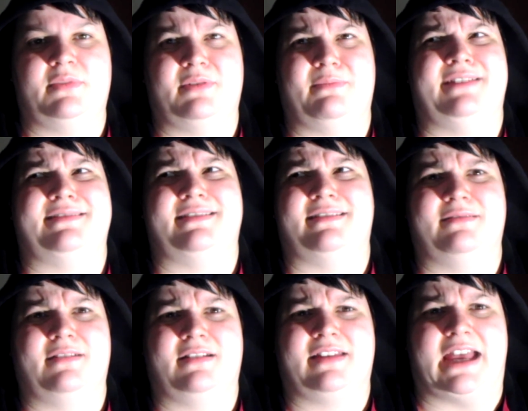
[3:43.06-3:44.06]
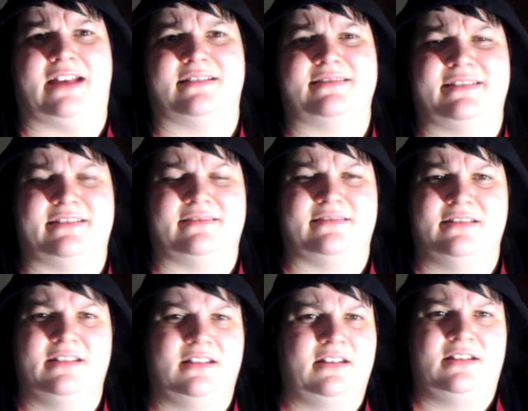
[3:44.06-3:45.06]
amazing cast and
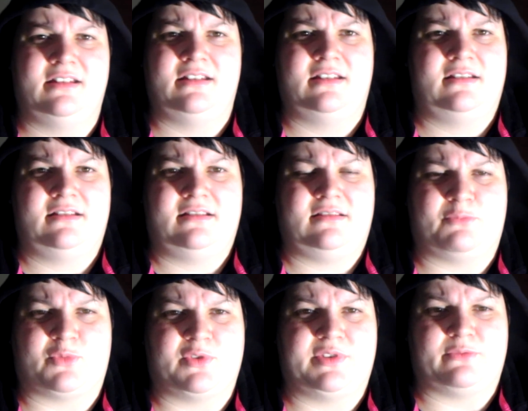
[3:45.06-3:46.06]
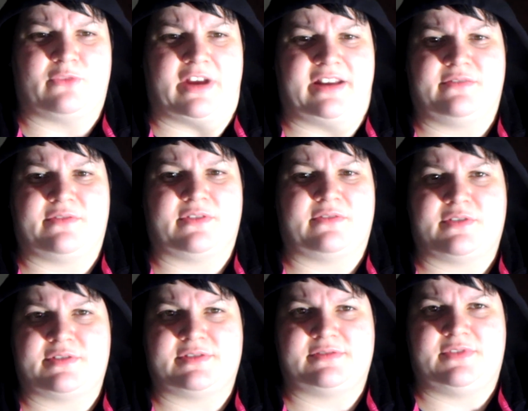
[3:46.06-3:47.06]
brilliant writing for the
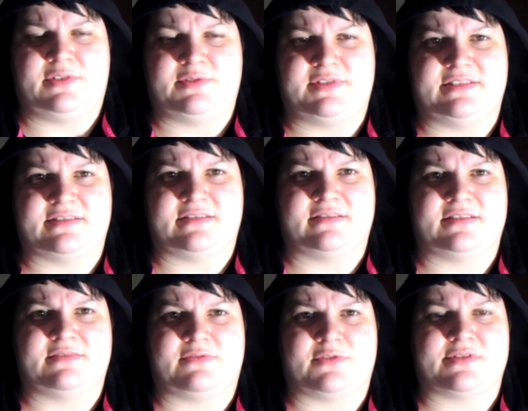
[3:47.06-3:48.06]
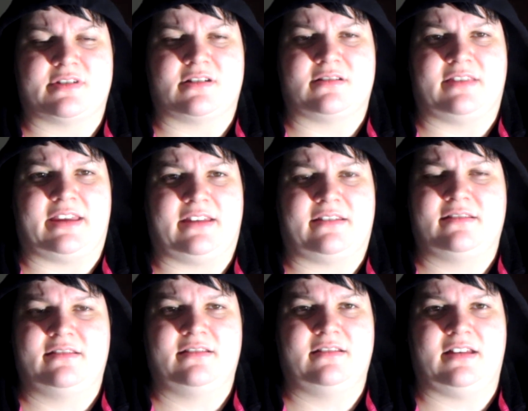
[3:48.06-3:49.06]
first few seasons, for sure. Like,
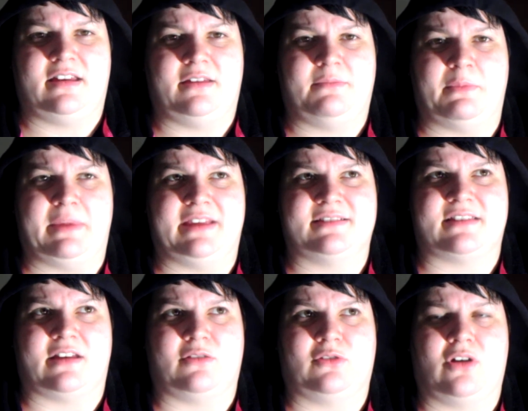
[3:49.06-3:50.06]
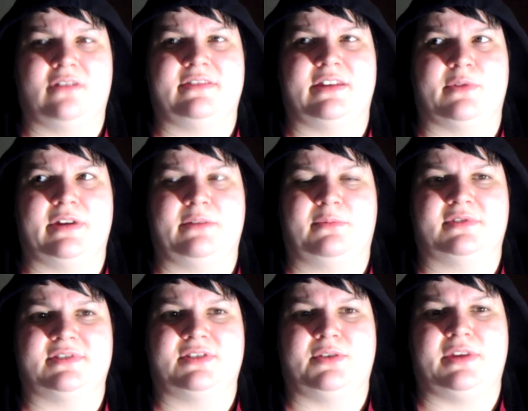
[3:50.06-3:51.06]
I'm amazed how long they were able
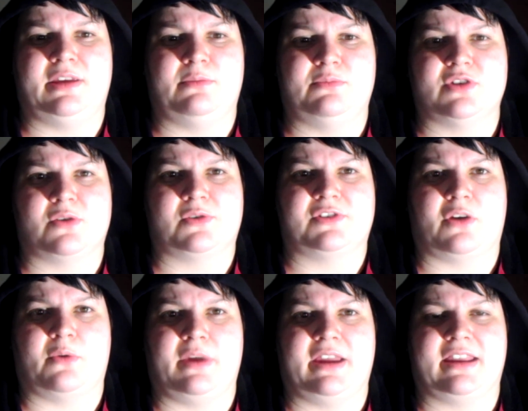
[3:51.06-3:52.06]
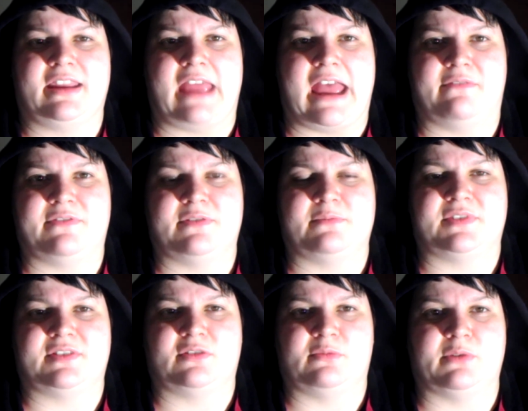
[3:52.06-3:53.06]
to keep jokes going and have them
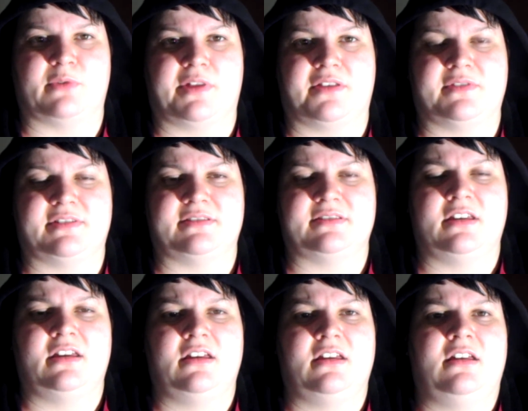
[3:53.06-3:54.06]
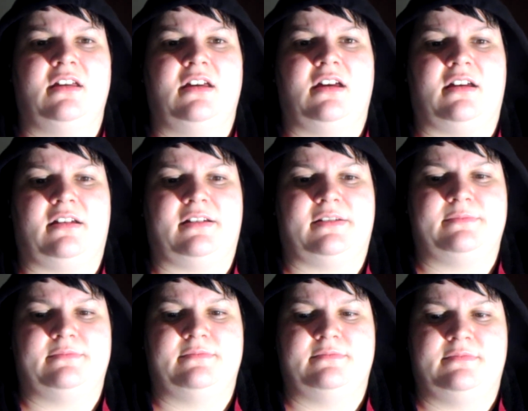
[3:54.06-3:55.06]
still be relevant.
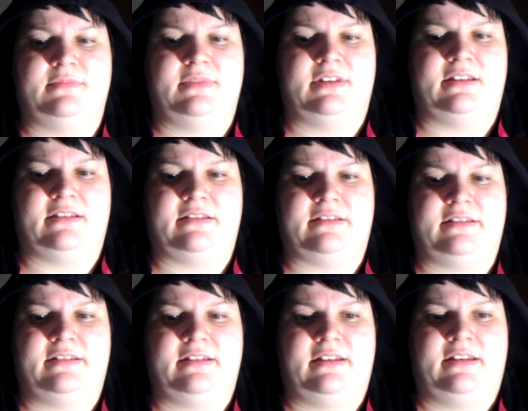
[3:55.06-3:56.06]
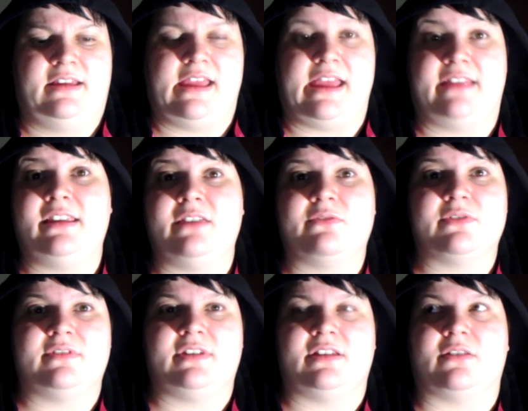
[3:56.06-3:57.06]
And
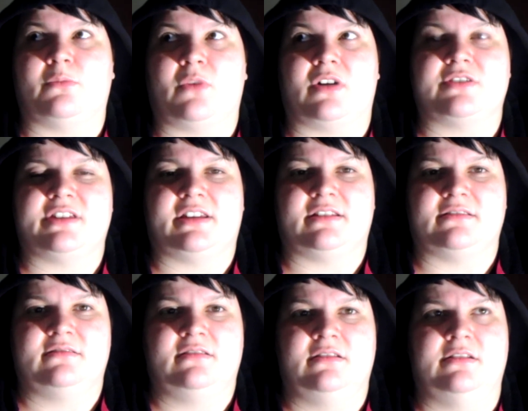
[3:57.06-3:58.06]
even, you know, watching it,